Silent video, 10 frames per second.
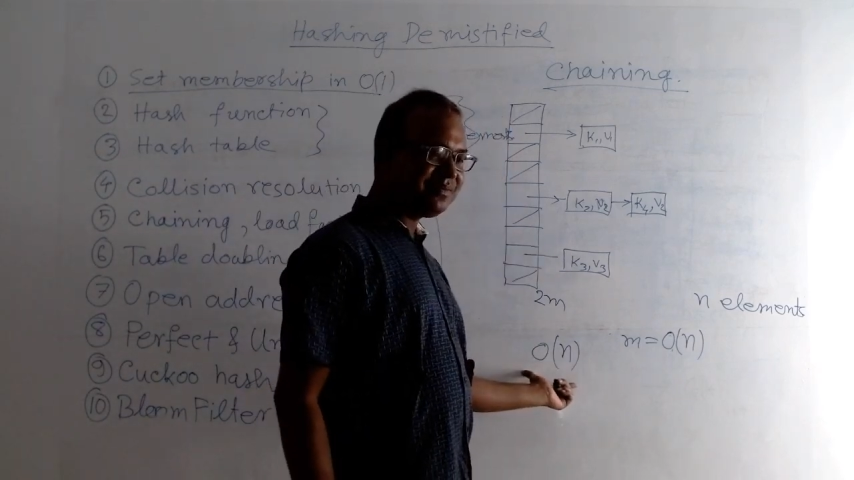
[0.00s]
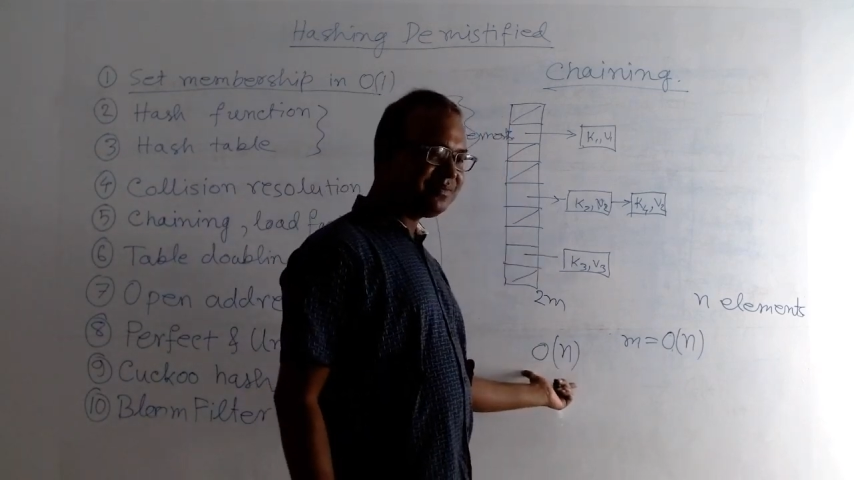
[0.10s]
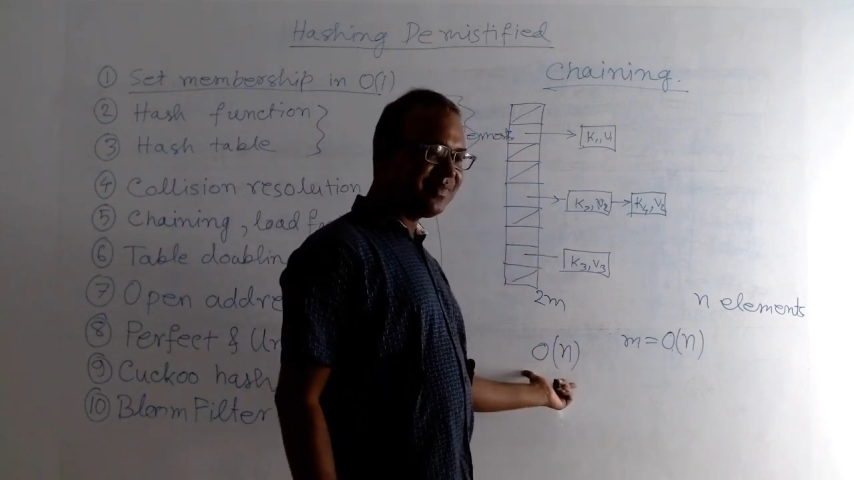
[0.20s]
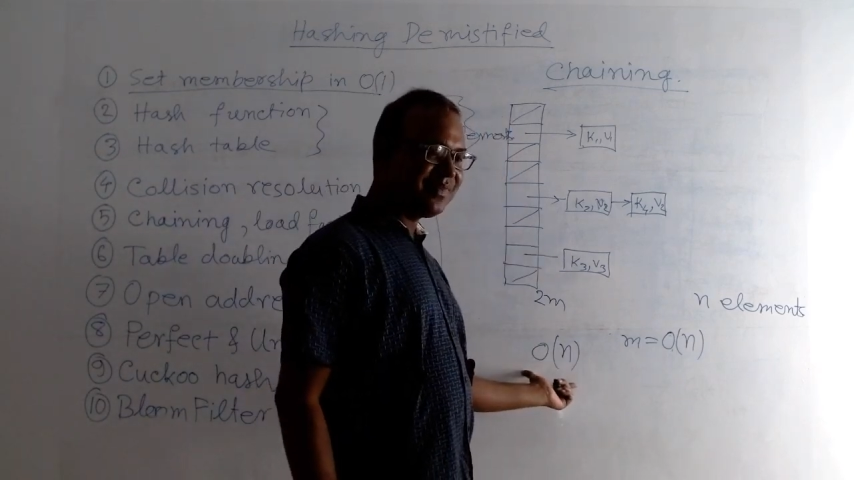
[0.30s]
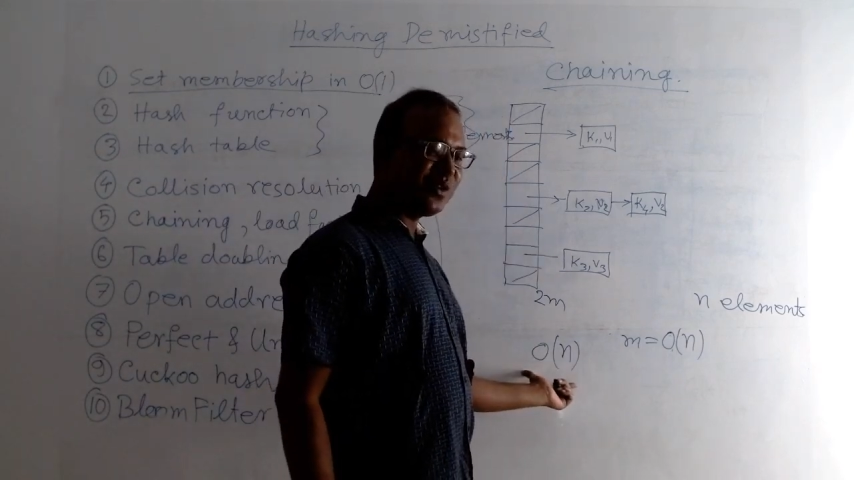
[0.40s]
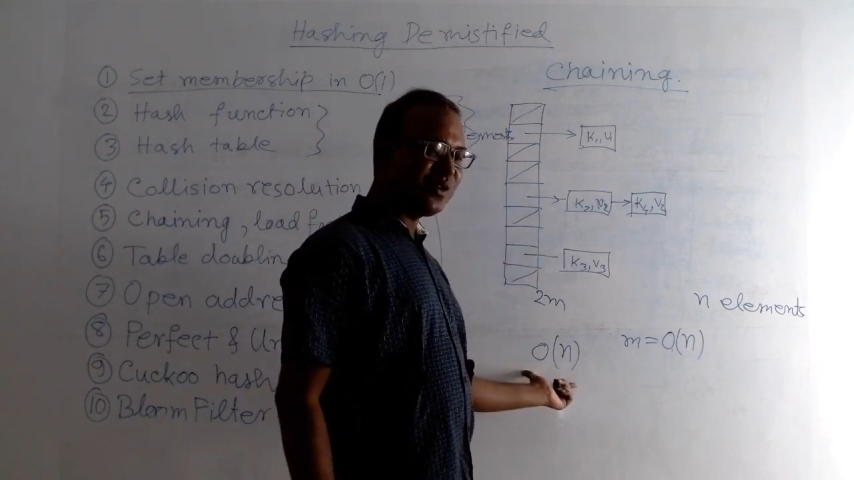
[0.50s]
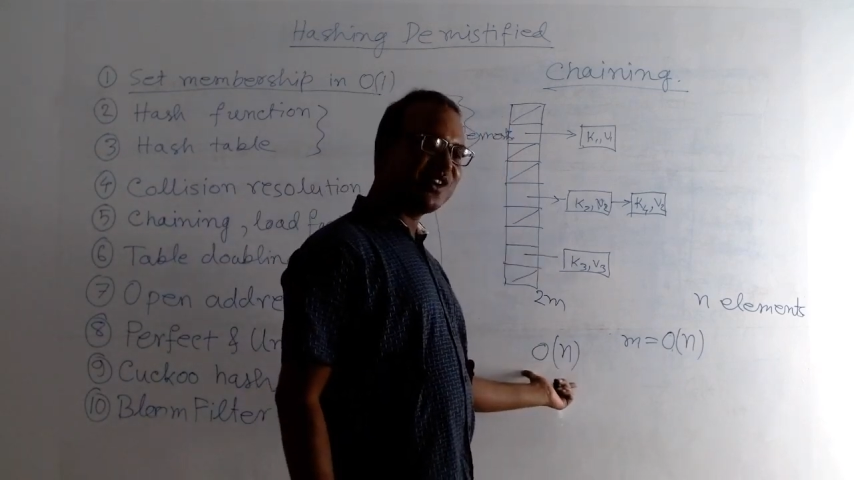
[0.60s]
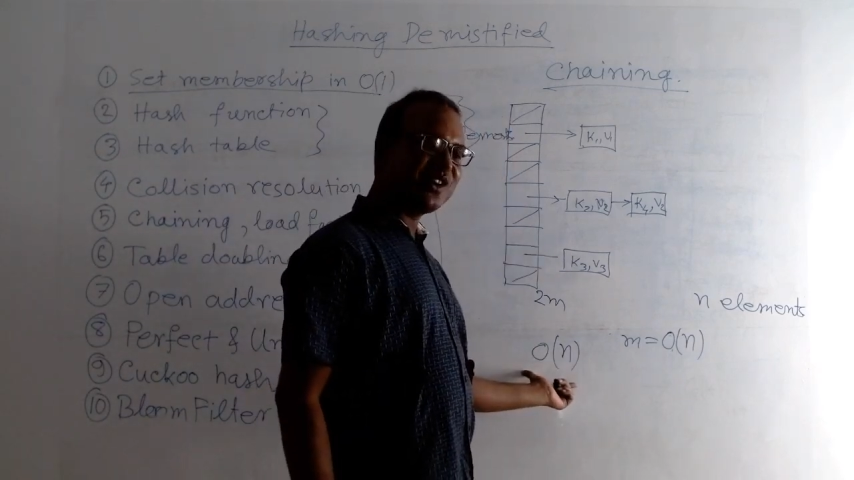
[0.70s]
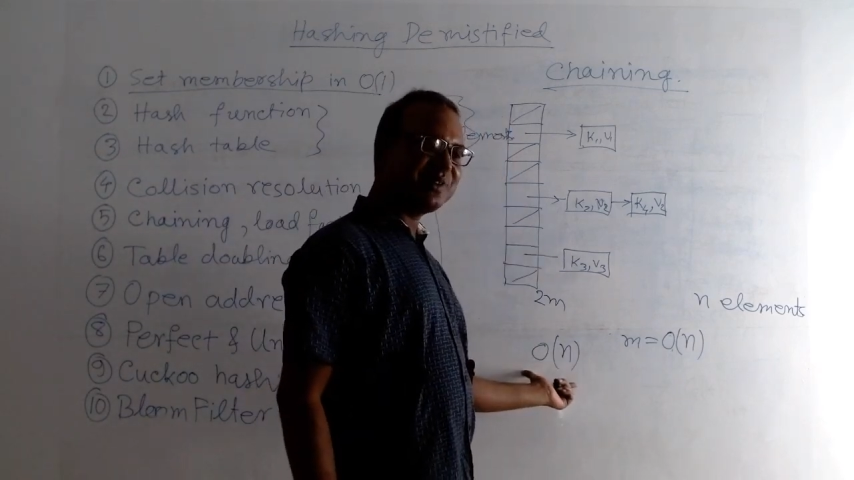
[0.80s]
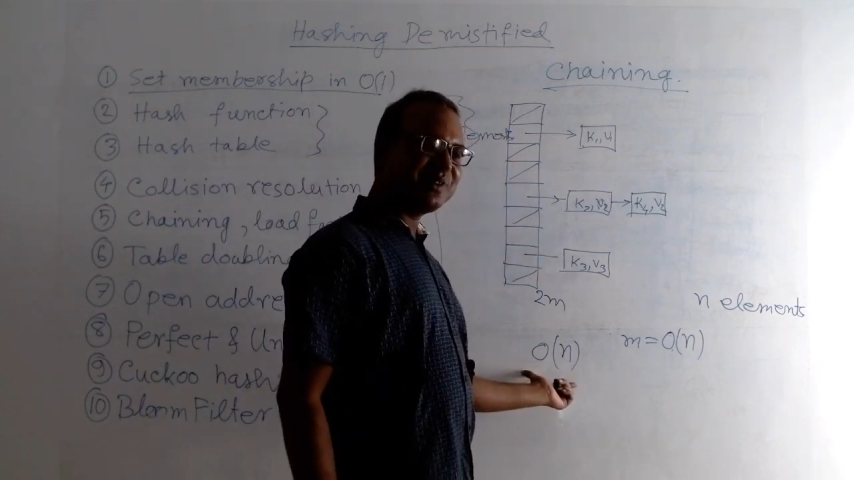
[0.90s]
order of
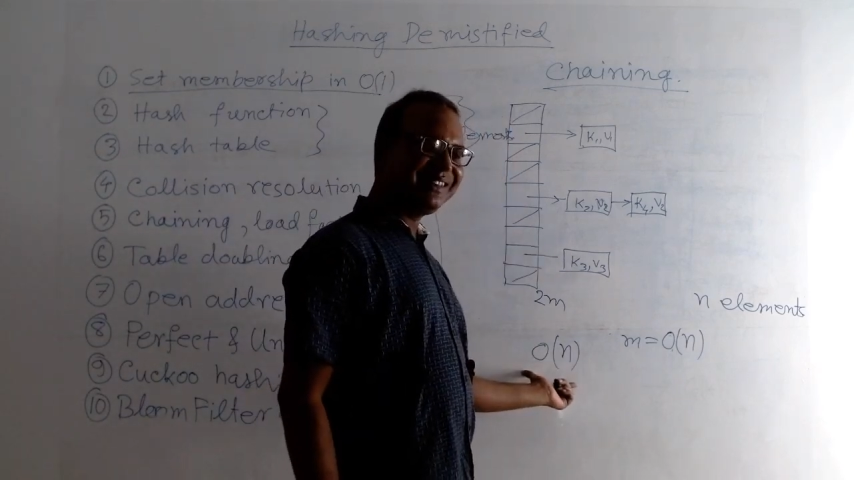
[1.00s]
n.